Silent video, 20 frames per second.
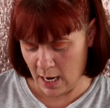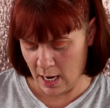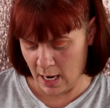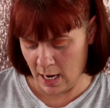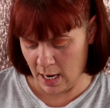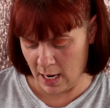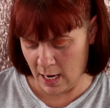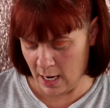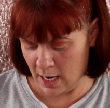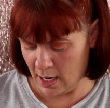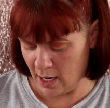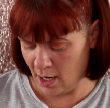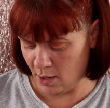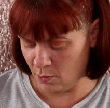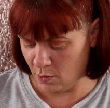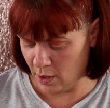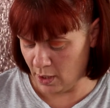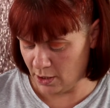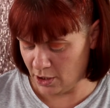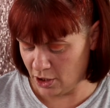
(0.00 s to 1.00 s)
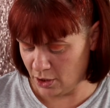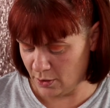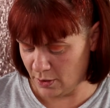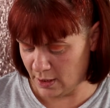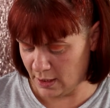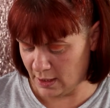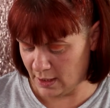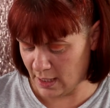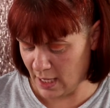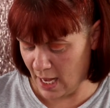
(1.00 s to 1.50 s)
And I want to
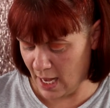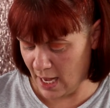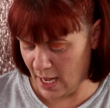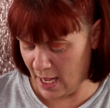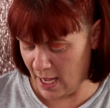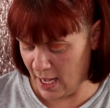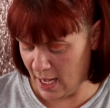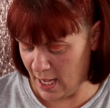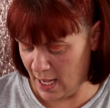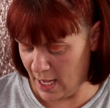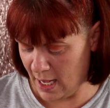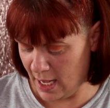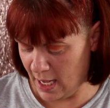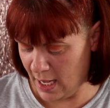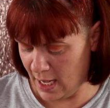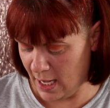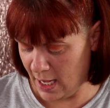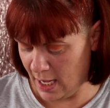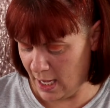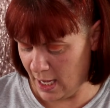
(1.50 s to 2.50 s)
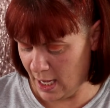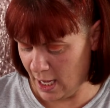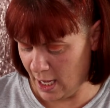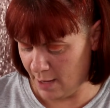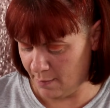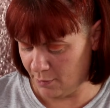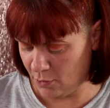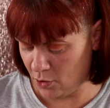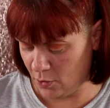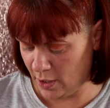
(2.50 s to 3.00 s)
say
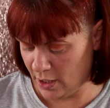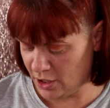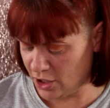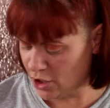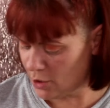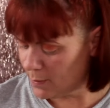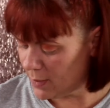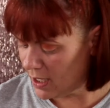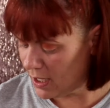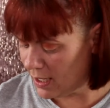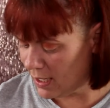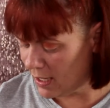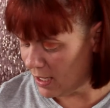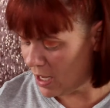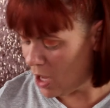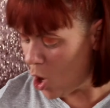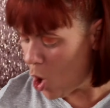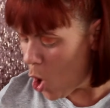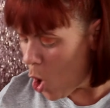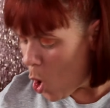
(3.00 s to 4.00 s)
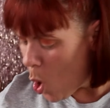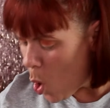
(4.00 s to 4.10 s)
I'm going to be